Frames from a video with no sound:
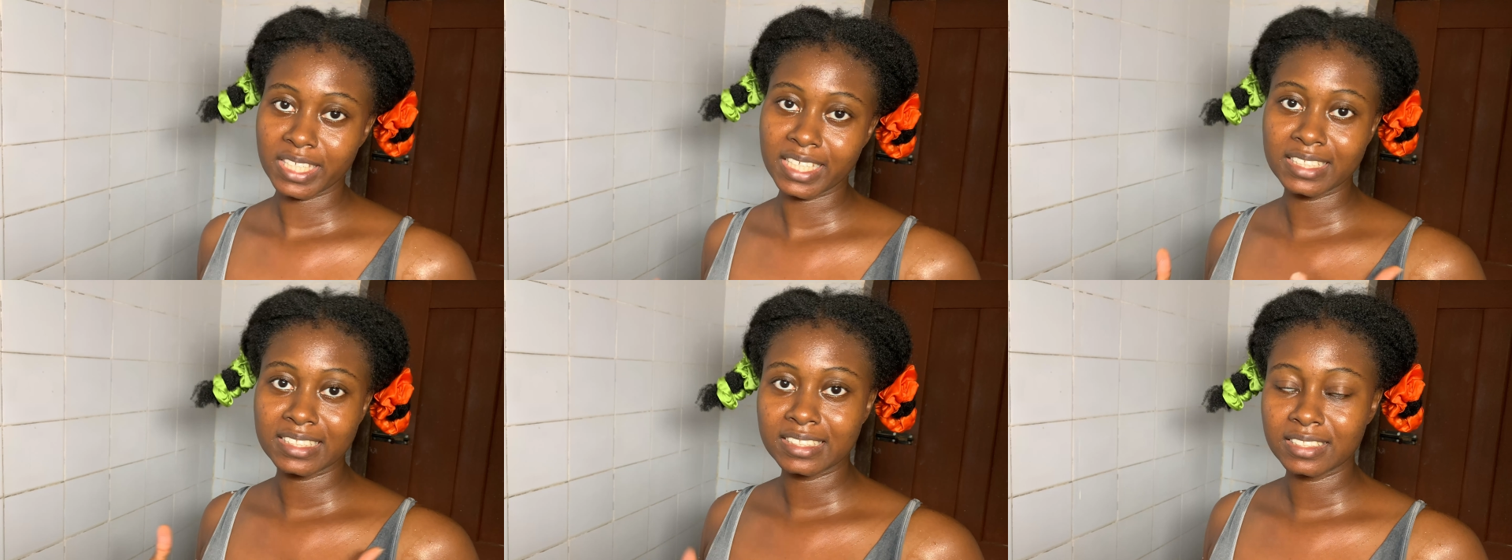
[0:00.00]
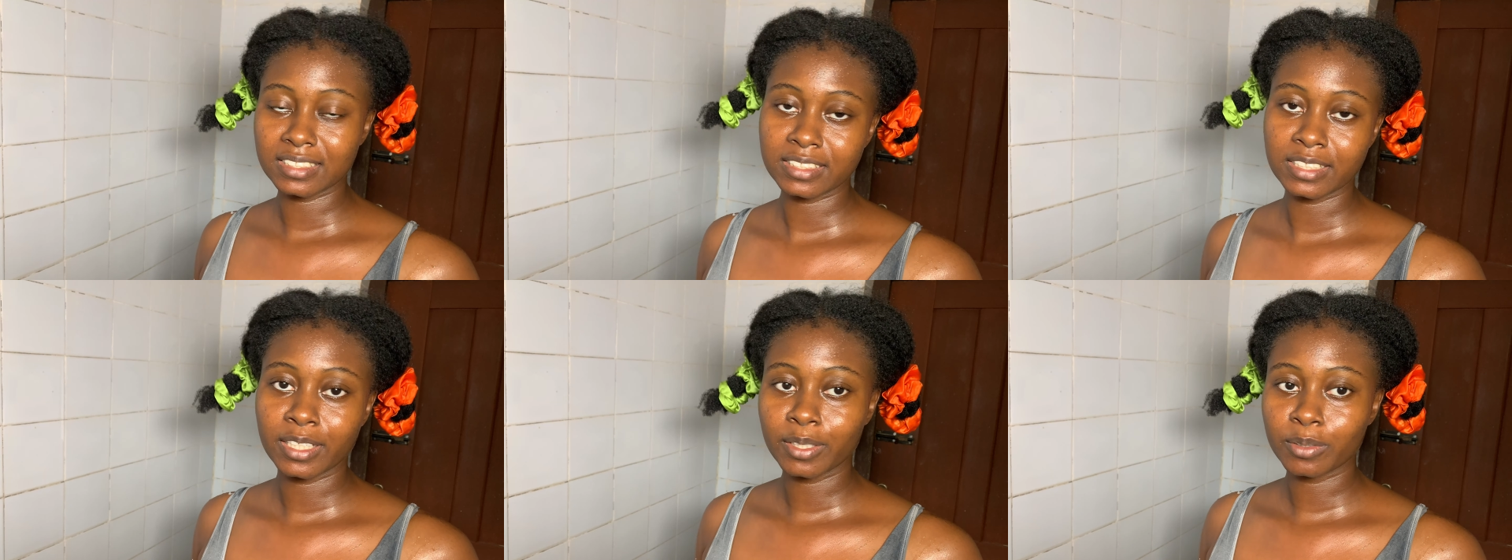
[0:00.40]
a
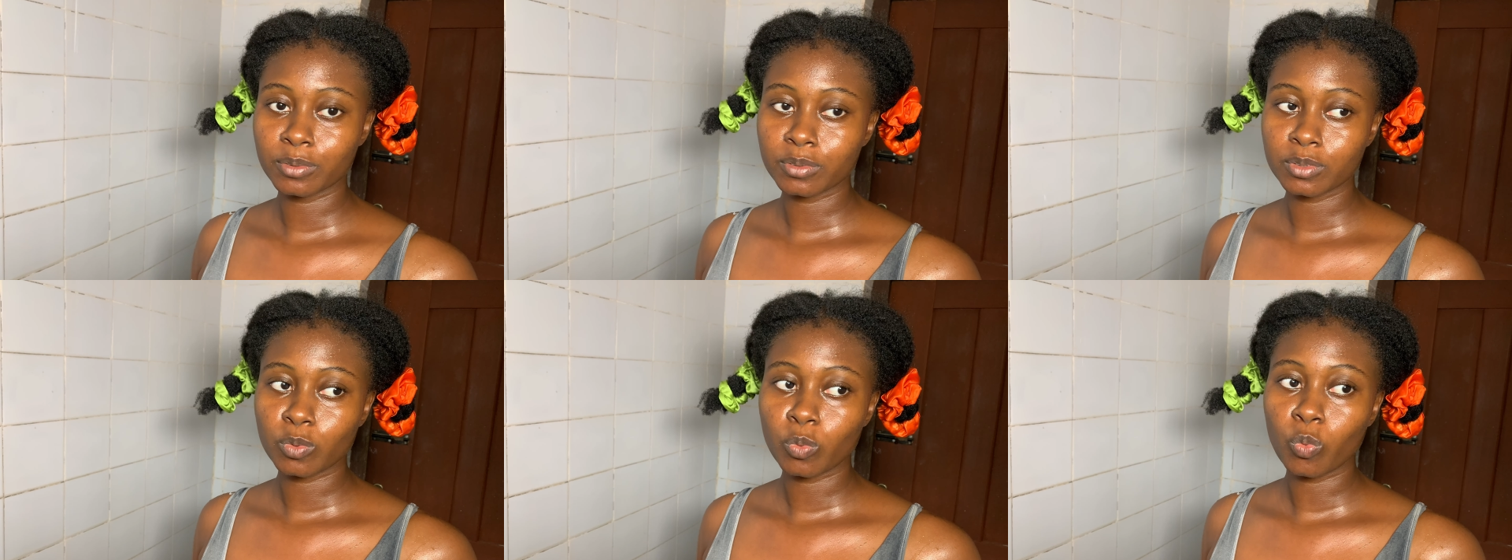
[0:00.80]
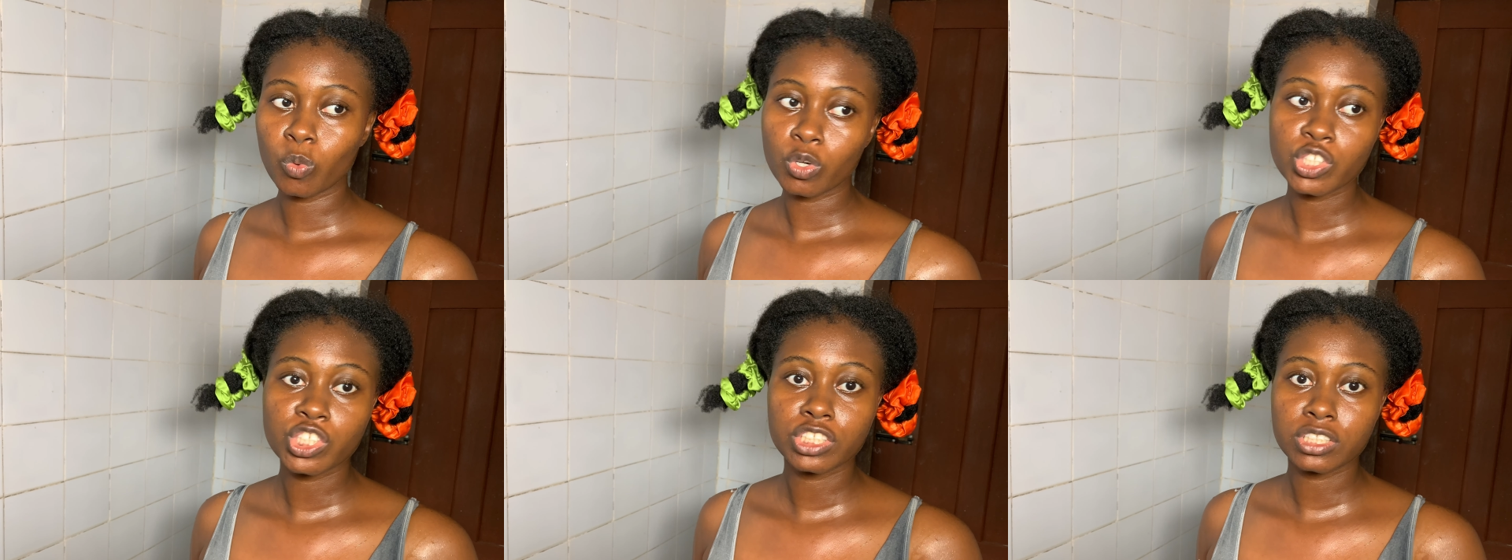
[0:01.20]
detailed
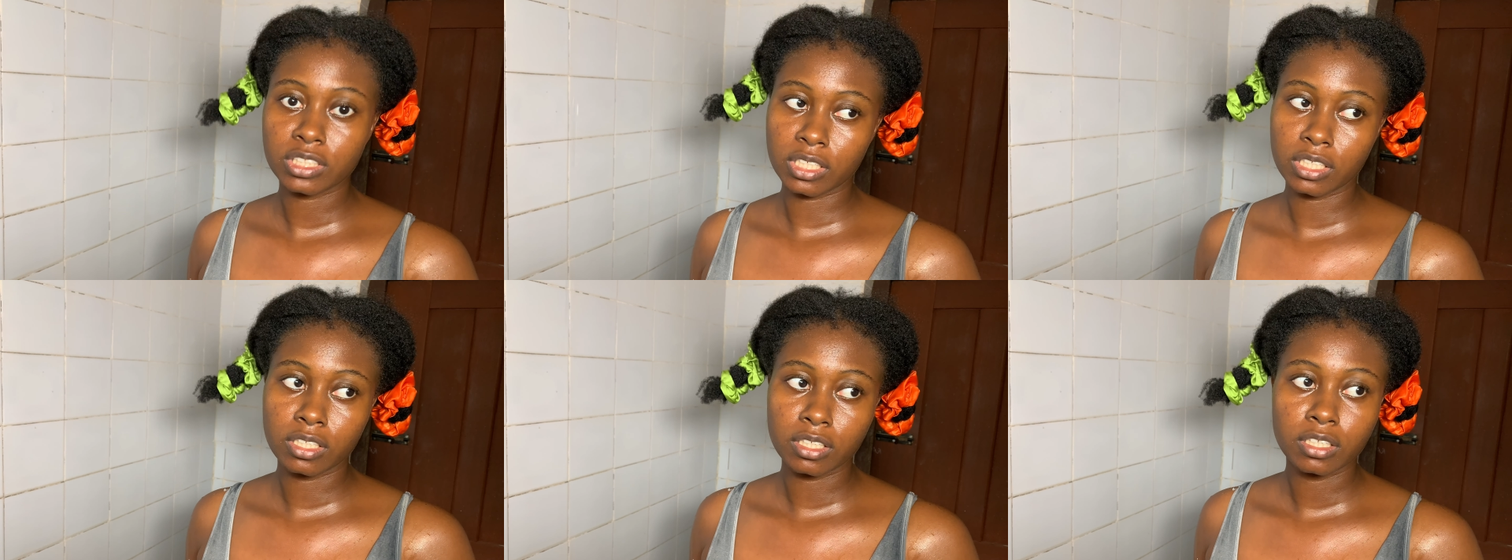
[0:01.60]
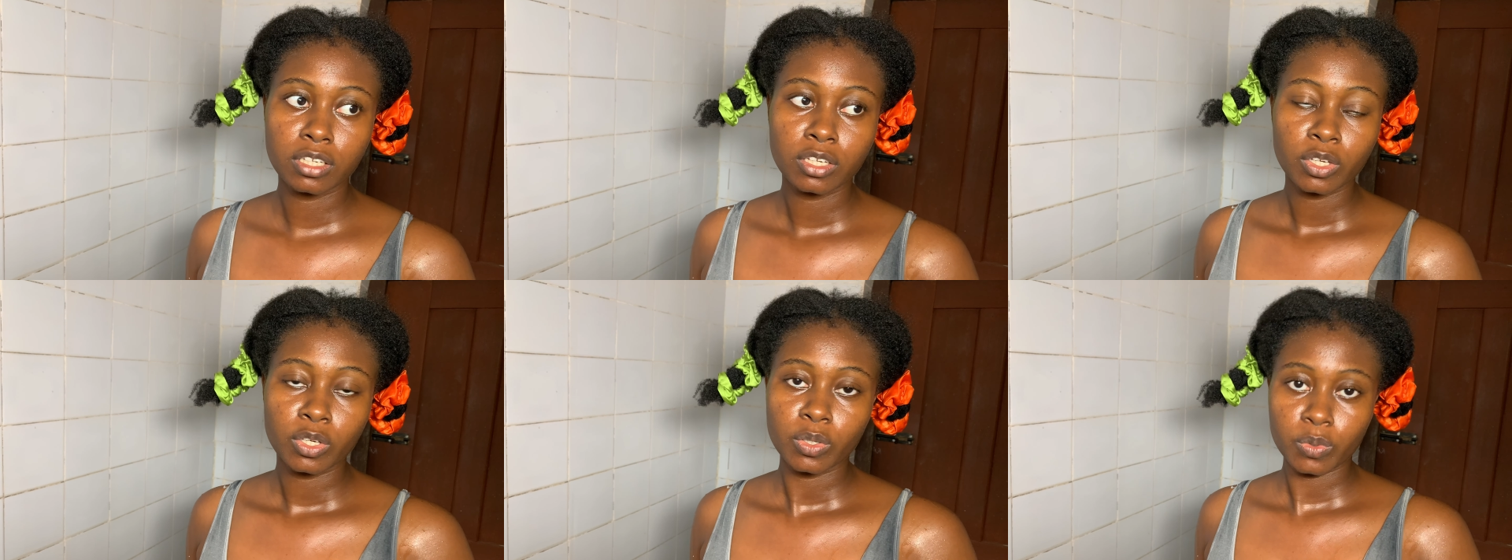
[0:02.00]
wash
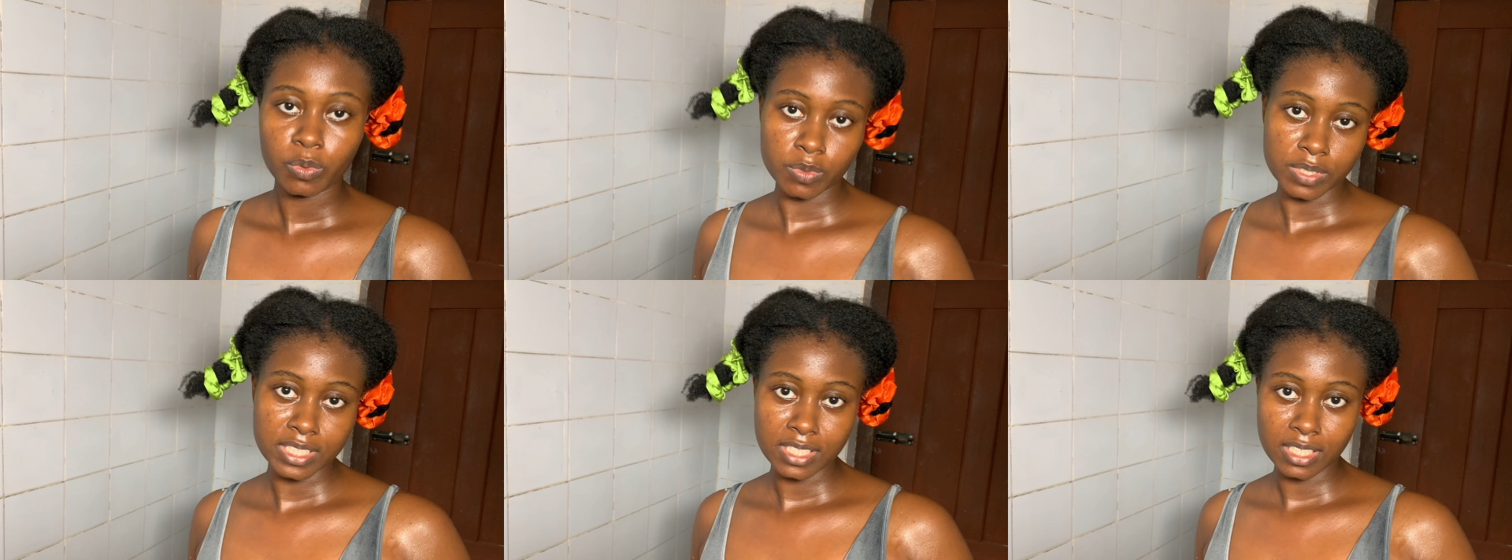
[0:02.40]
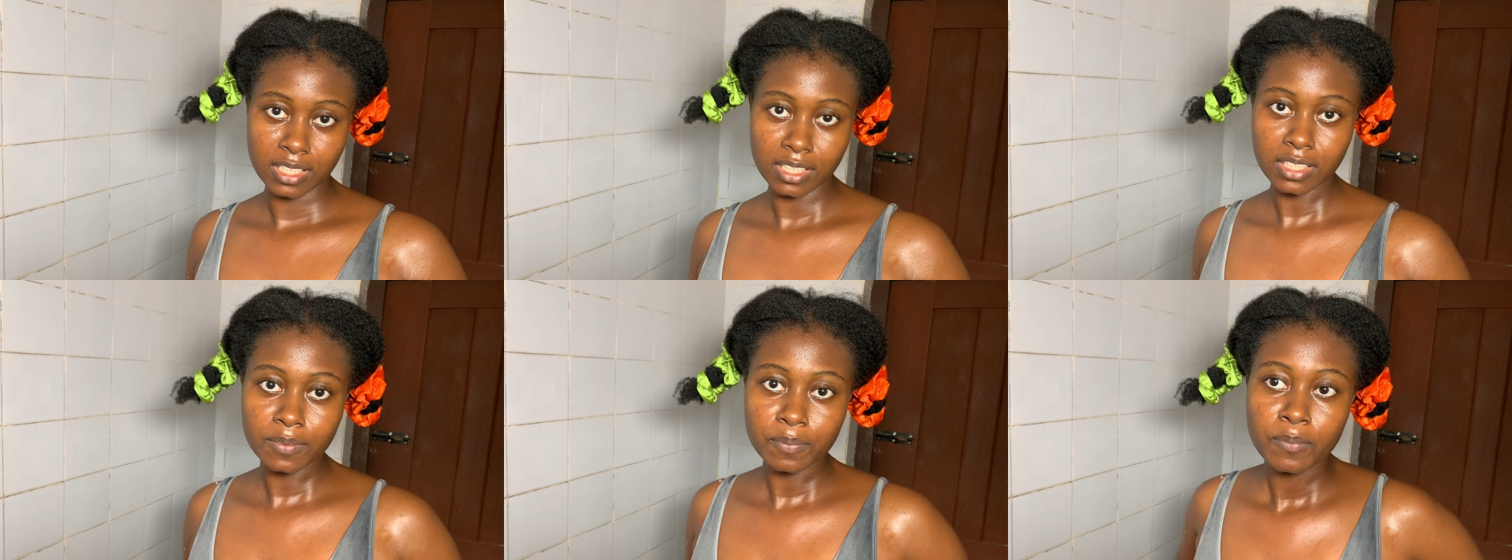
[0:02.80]
day
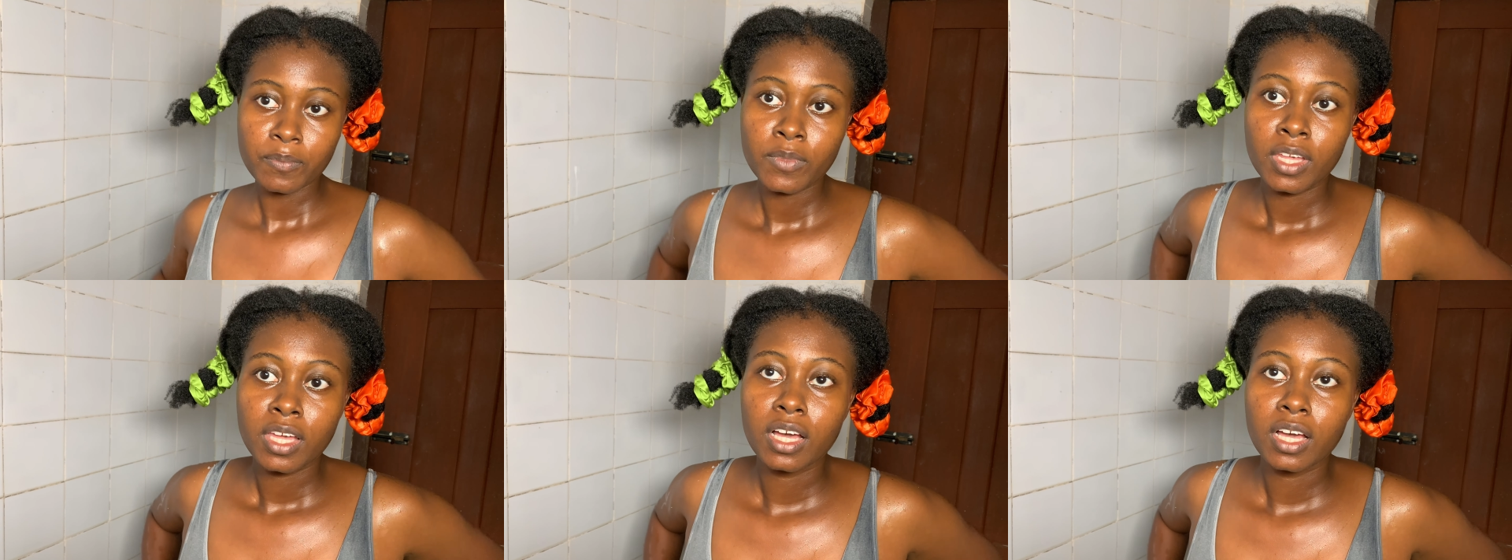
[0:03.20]
routine.